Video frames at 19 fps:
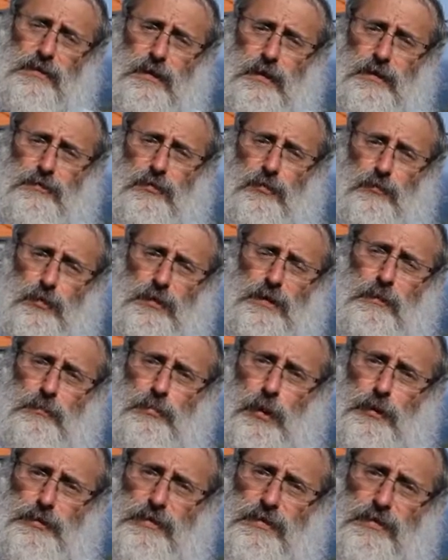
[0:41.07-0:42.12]
that really
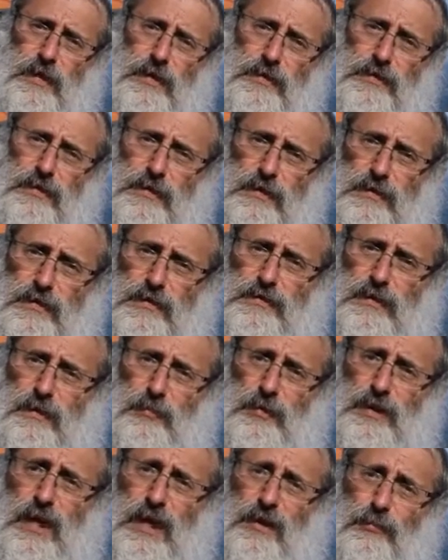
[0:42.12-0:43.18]
bothers us is that
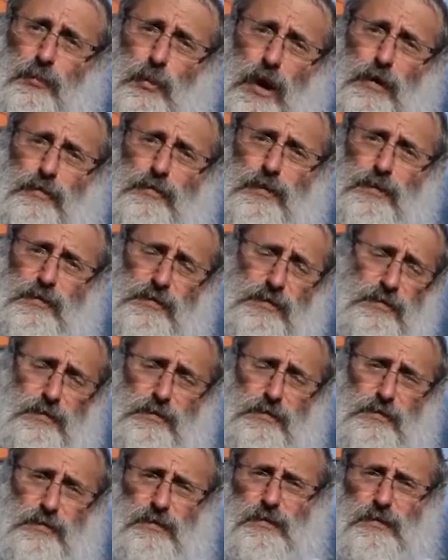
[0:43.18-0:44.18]
we have worries.